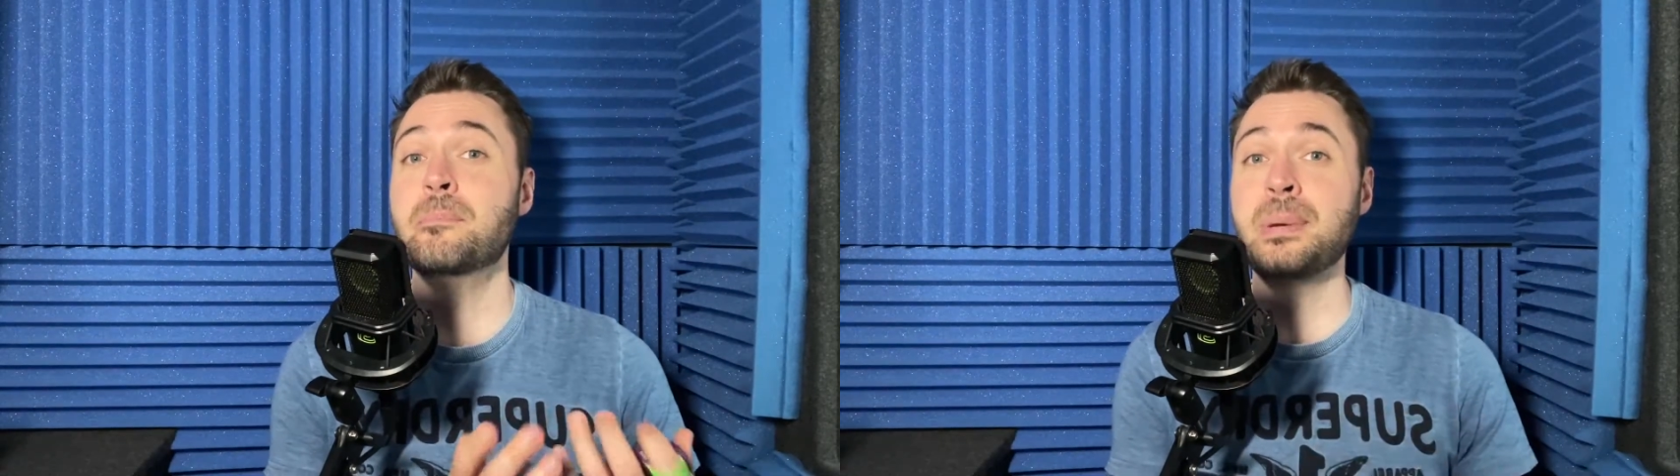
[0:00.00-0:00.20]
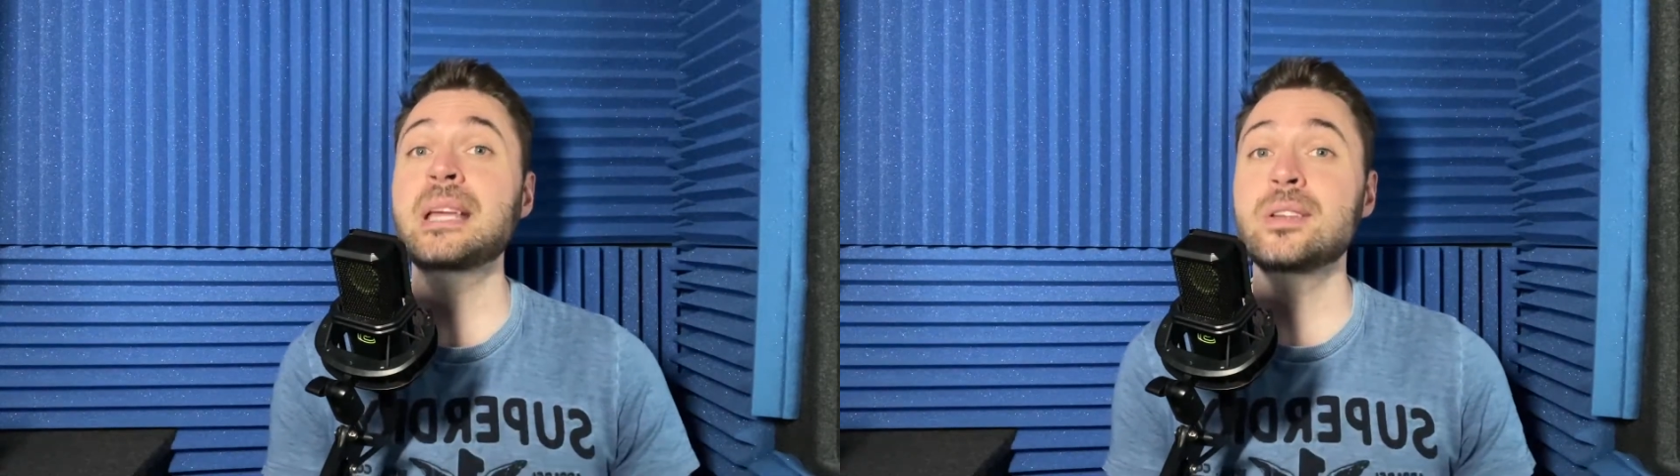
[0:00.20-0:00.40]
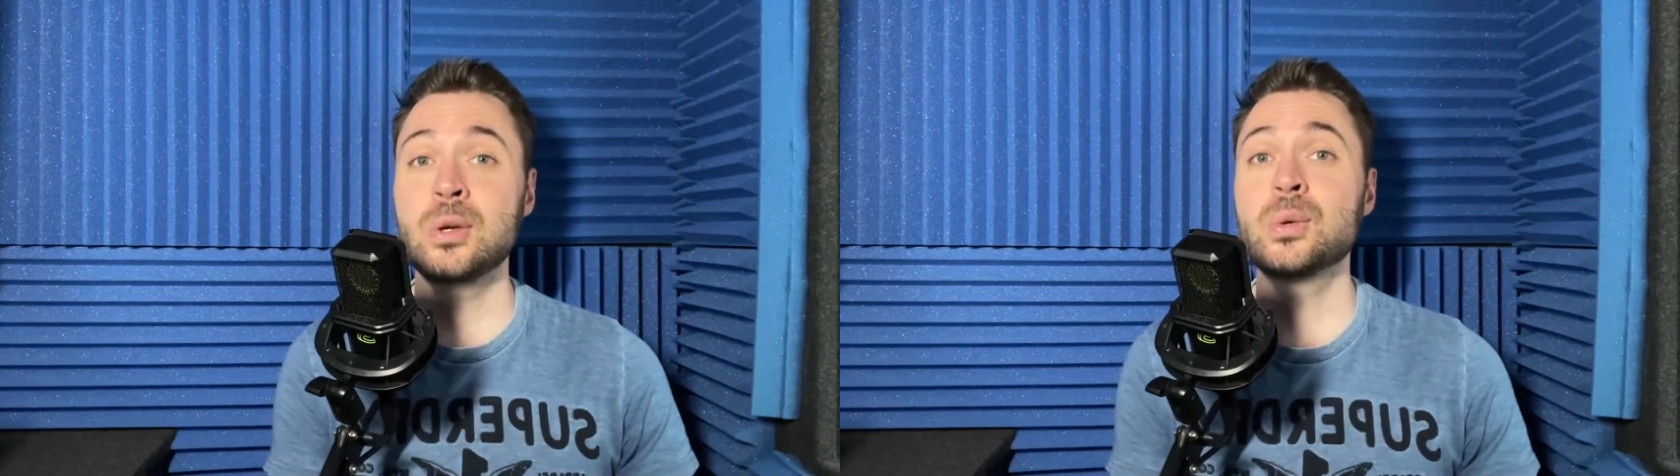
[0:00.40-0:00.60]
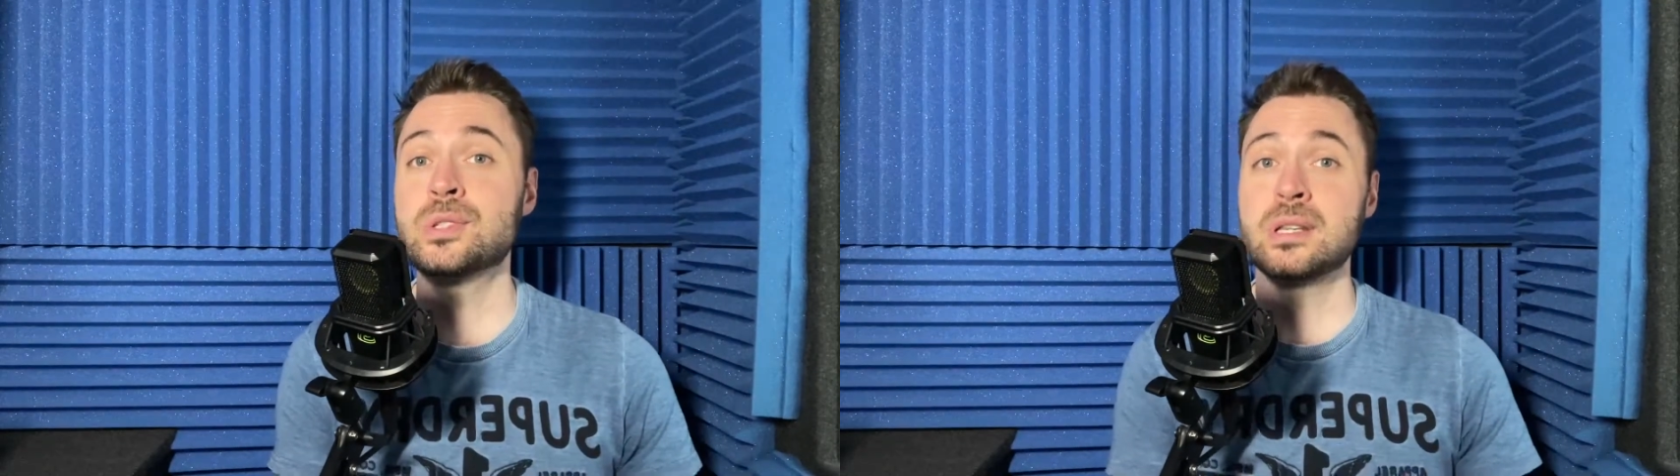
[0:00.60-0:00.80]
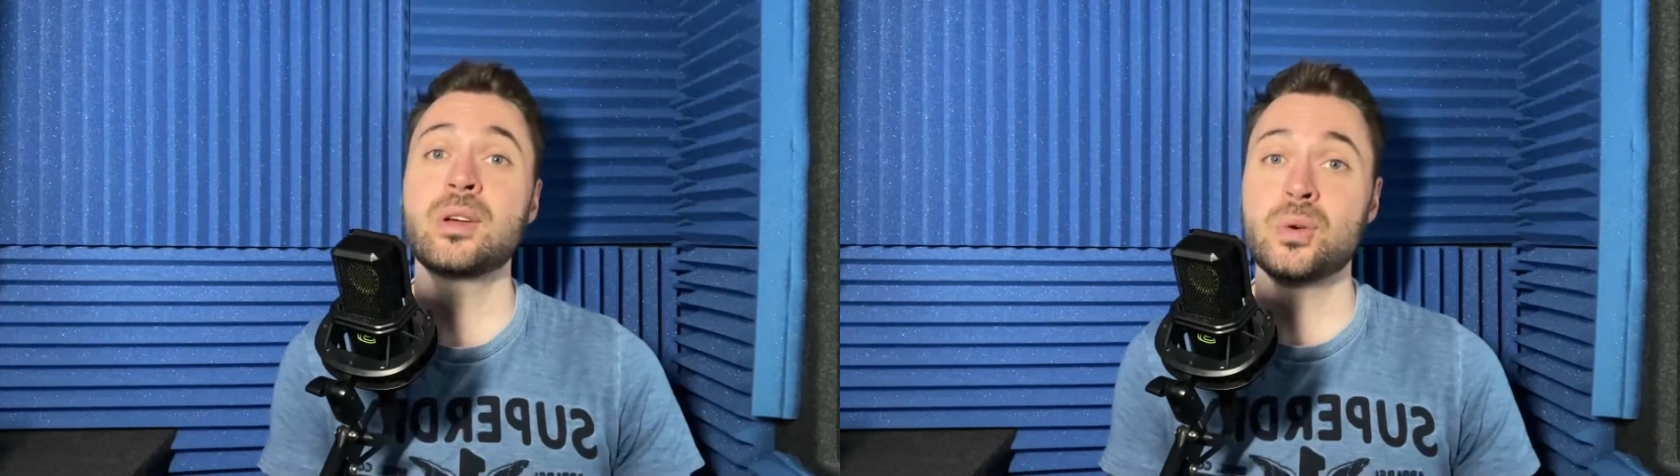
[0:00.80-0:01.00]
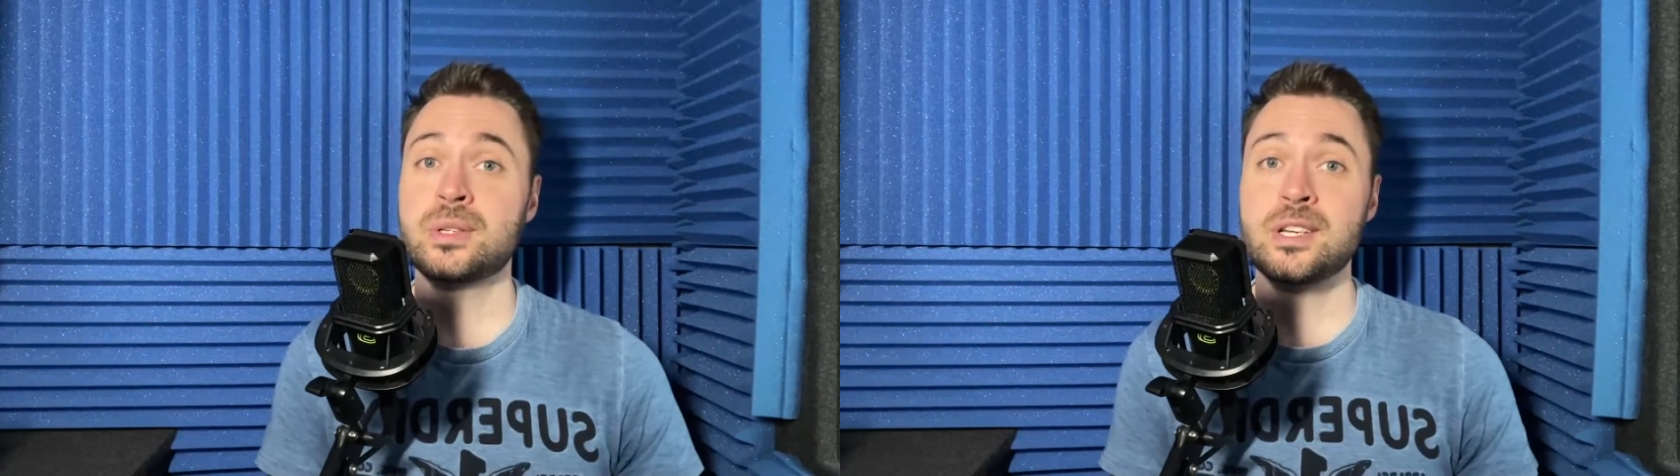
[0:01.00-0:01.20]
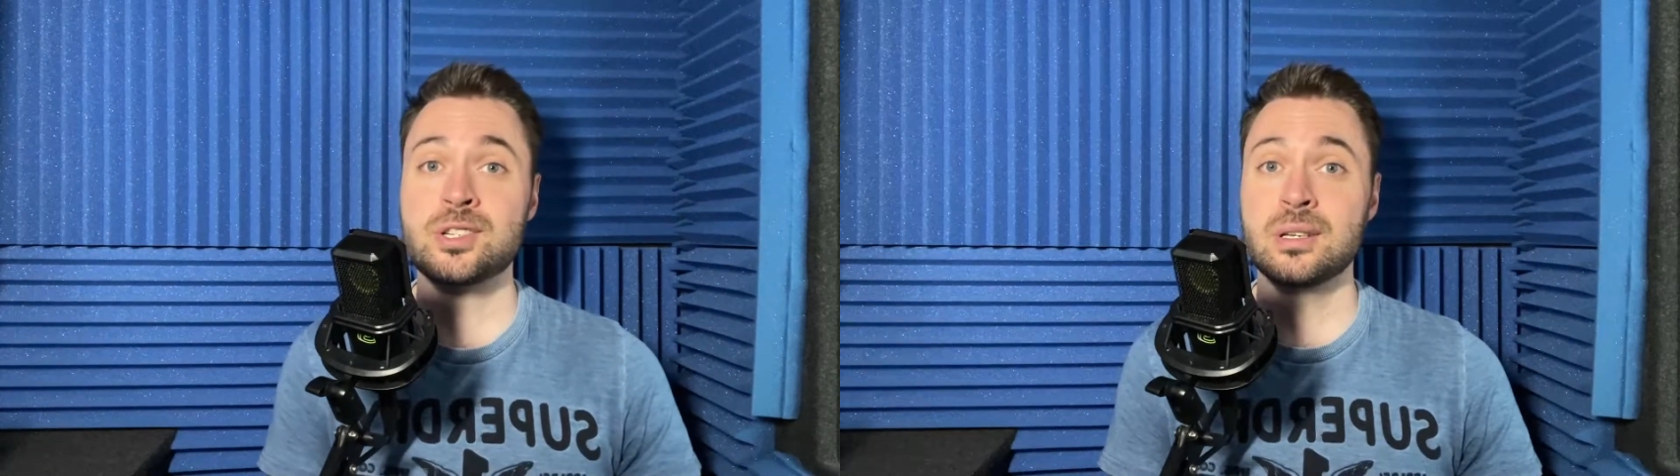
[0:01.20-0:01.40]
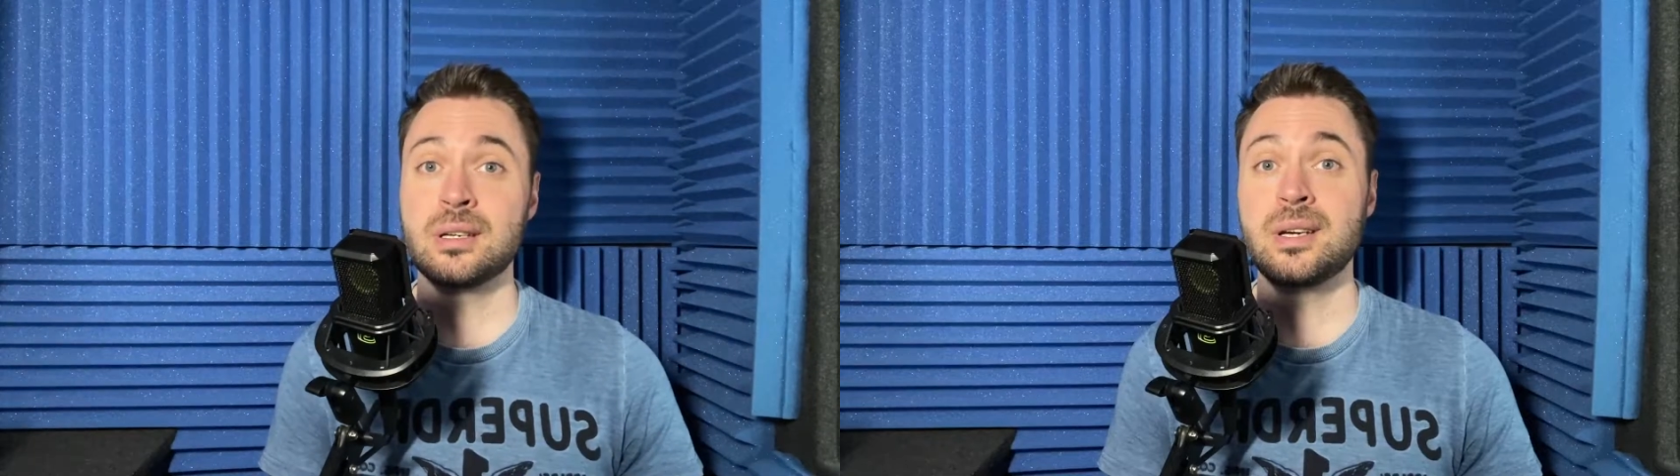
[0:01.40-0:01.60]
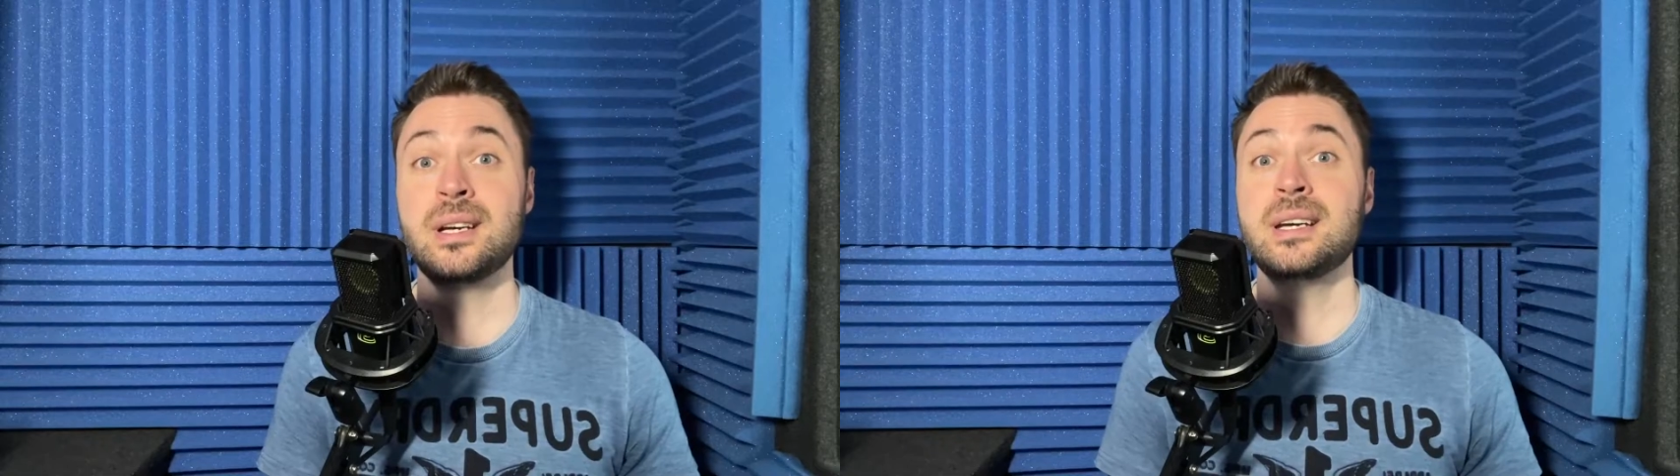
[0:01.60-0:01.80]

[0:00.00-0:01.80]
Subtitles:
beat you to the audition.